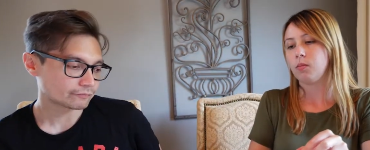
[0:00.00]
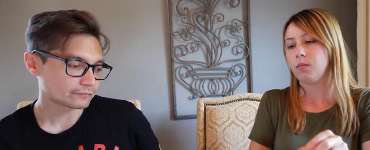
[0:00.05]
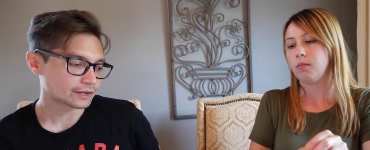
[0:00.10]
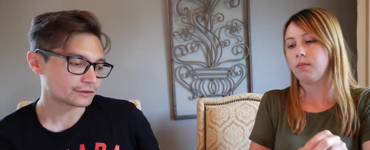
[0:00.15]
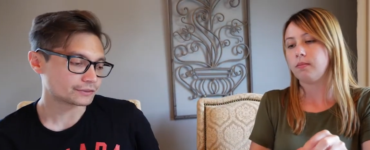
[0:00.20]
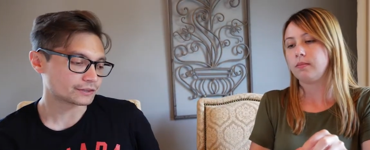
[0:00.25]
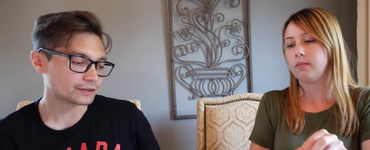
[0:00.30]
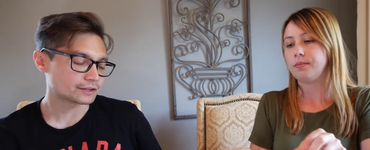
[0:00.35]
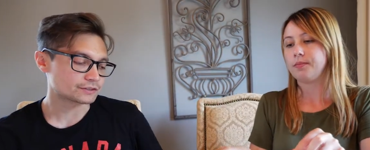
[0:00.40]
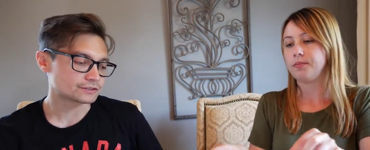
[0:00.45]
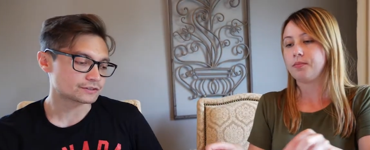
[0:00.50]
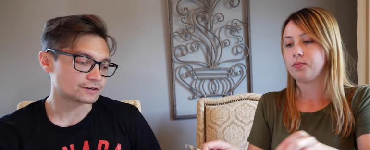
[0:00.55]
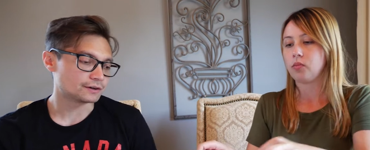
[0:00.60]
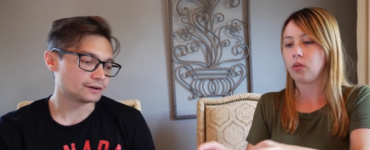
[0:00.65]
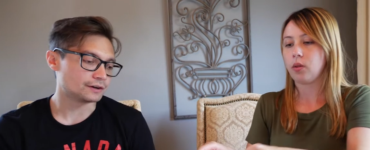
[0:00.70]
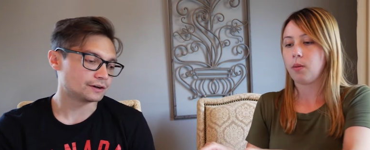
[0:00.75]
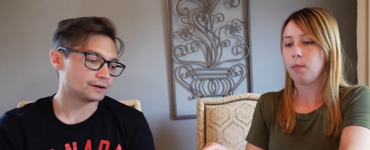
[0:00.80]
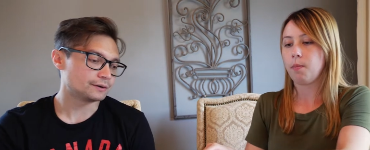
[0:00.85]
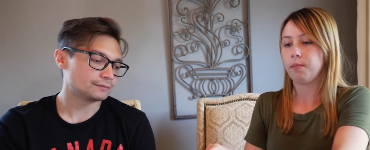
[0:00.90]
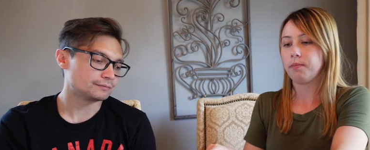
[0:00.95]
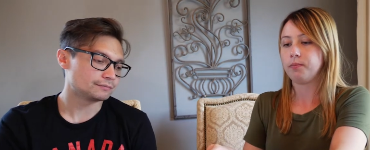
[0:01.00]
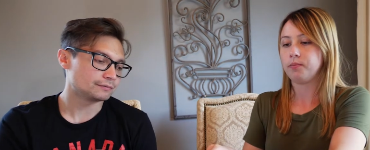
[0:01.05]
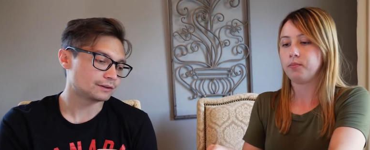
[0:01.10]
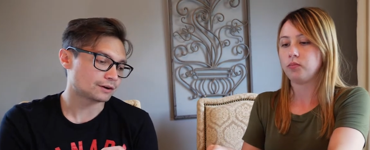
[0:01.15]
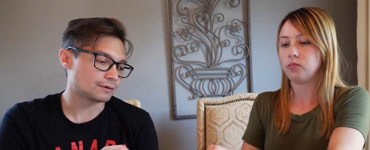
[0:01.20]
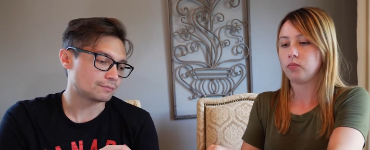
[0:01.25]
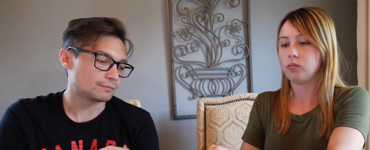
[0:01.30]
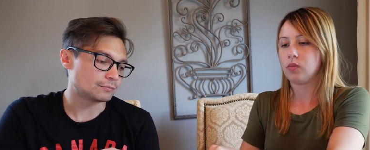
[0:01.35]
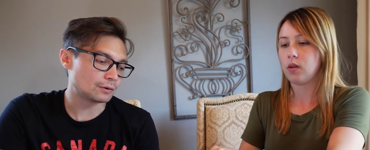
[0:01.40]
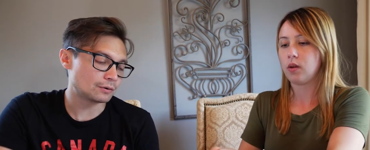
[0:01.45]
Speaker 1: You think that's a
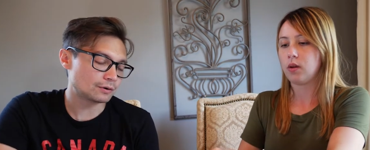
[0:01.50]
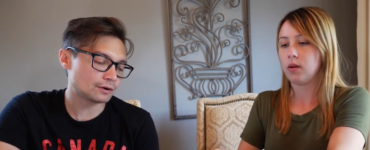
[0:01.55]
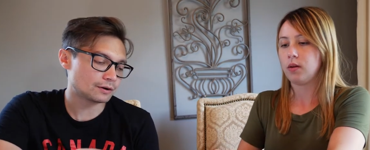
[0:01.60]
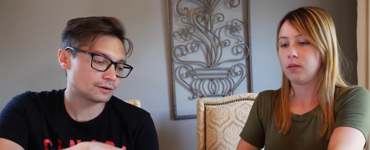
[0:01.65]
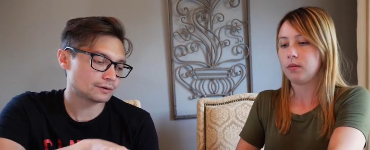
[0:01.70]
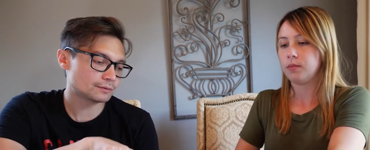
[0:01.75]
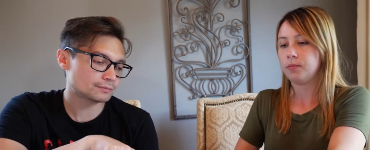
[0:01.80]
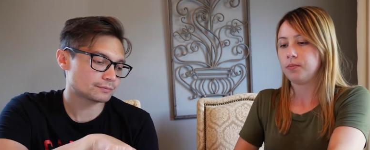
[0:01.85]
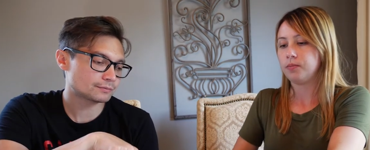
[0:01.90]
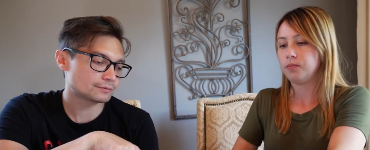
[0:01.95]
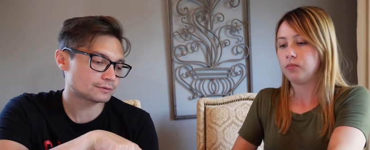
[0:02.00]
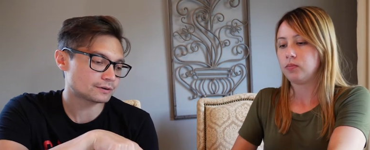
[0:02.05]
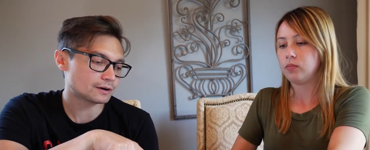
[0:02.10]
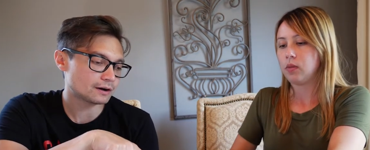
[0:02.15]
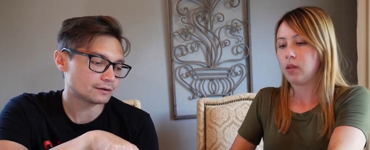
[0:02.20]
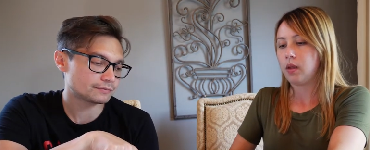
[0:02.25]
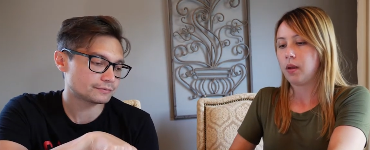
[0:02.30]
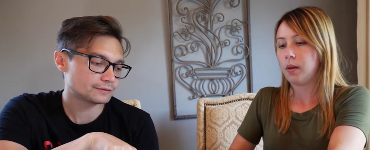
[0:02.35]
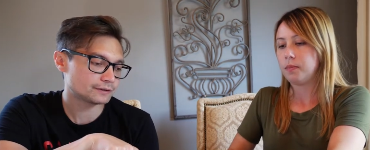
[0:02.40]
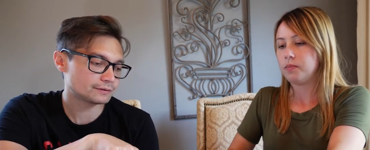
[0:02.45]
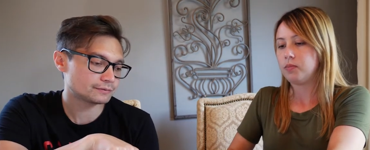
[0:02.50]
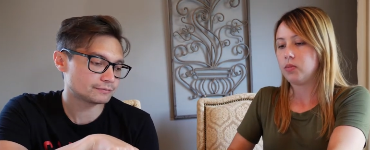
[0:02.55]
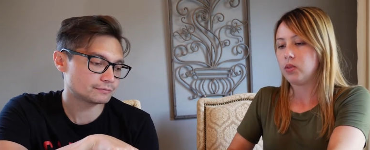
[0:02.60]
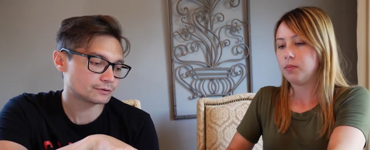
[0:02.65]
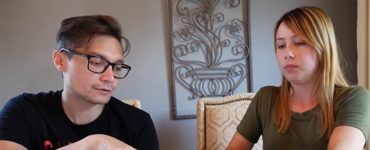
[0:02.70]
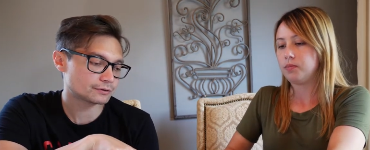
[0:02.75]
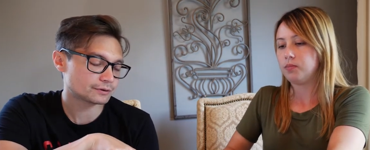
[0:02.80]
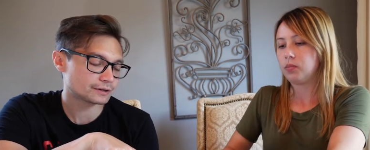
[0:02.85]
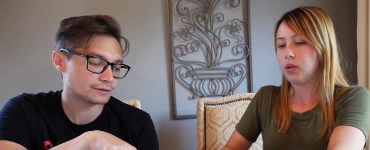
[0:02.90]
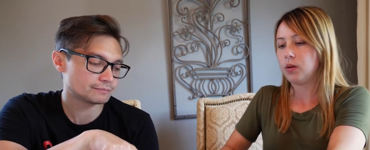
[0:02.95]
like a mocha coffee
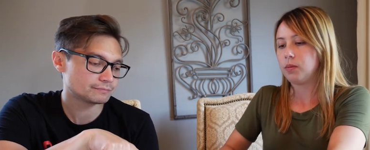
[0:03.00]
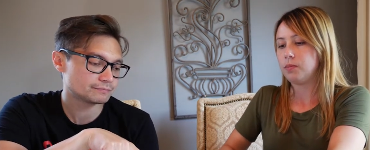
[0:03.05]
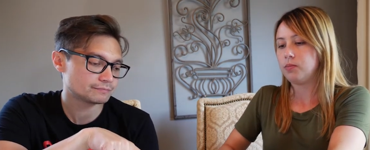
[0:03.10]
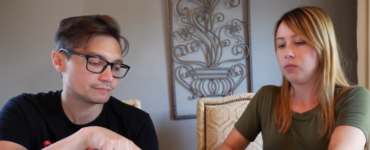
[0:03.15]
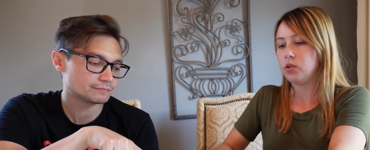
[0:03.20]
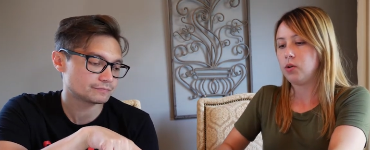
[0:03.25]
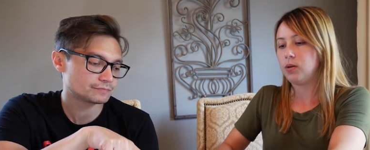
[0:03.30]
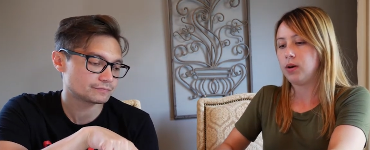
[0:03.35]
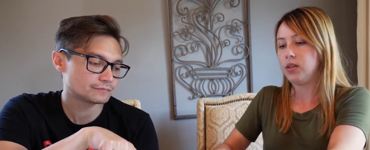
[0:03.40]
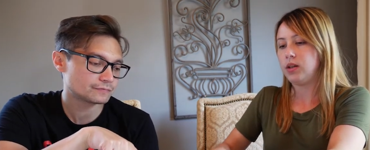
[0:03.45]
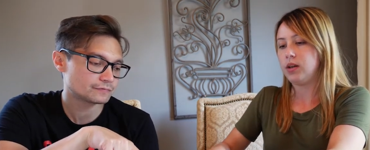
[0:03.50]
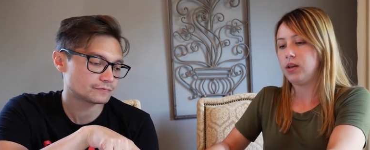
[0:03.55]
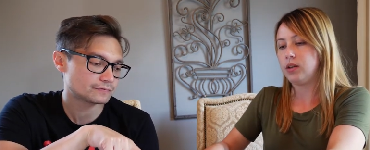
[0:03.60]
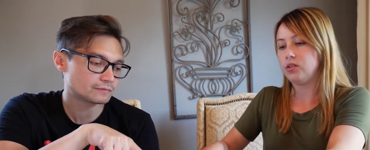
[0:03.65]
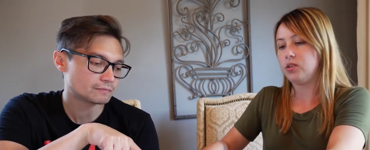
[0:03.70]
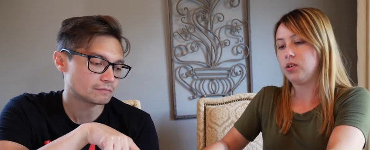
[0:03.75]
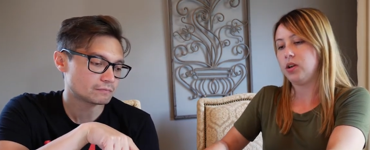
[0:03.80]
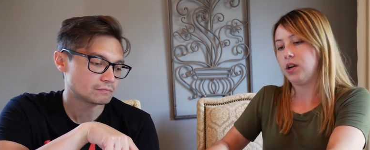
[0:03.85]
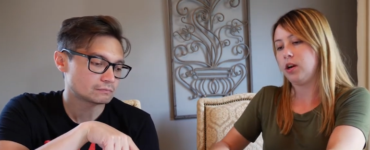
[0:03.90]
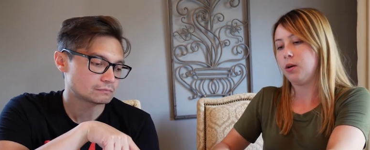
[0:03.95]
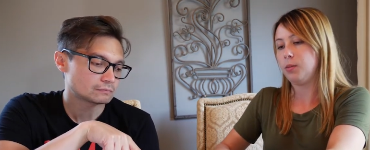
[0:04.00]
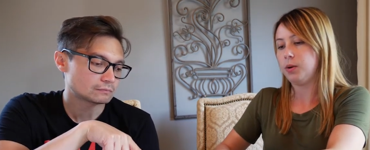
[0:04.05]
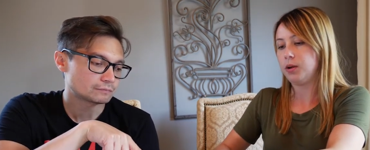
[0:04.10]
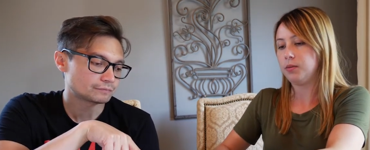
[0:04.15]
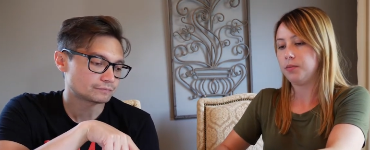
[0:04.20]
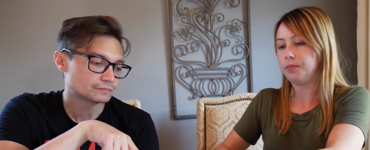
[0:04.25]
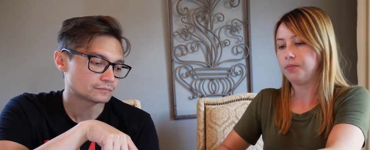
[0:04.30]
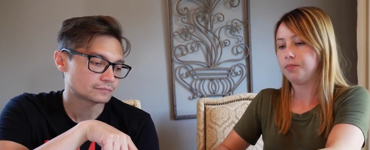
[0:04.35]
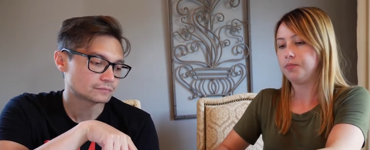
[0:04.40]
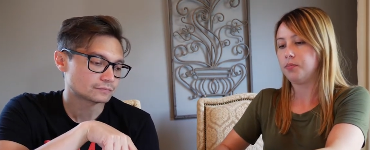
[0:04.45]
cream? No, I think that's a caramel.
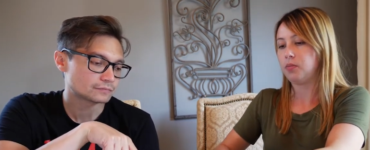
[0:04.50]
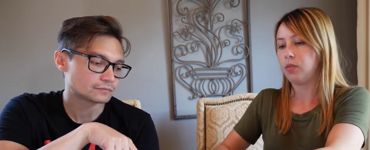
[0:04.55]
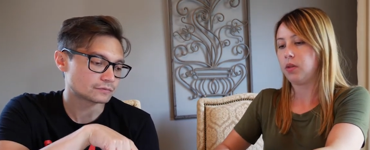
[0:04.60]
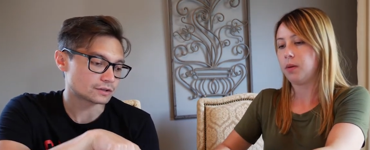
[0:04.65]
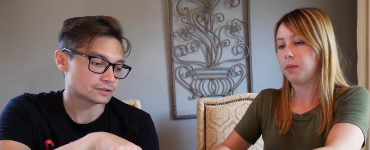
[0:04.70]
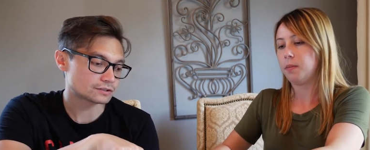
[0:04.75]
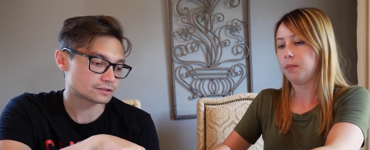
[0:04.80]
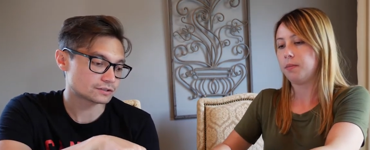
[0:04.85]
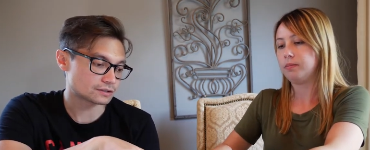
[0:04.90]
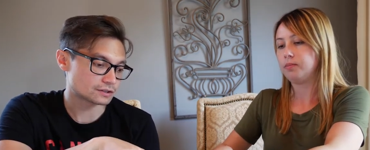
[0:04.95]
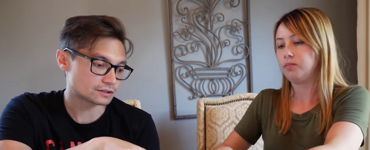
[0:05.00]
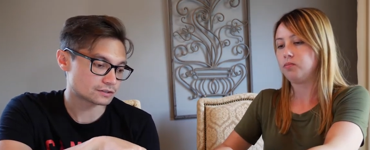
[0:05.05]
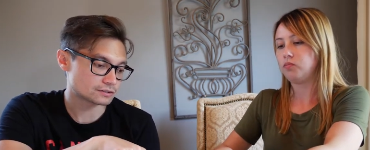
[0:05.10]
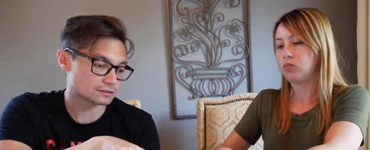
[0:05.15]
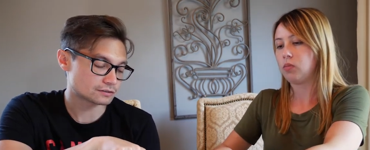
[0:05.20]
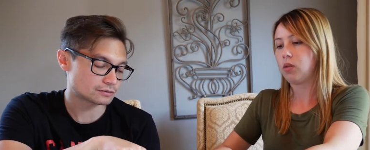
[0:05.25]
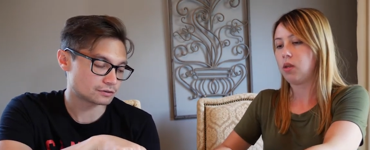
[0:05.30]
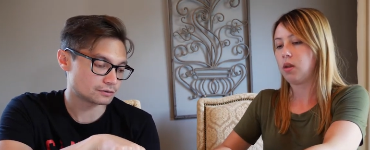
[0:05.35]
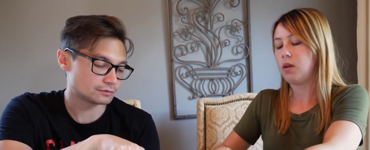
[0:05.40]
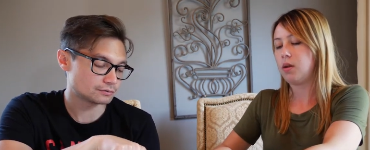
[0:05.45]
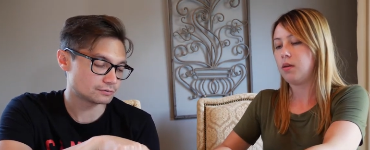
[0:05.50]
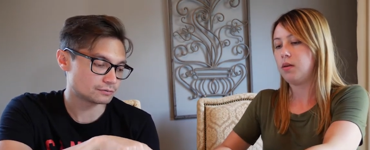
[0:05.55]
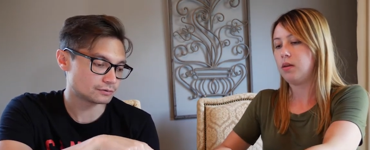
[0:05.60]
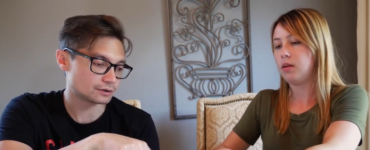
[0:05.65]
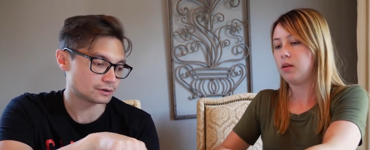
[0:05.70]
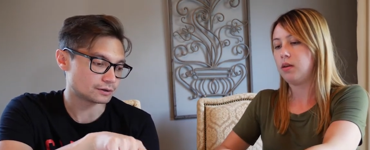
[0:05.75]
This too?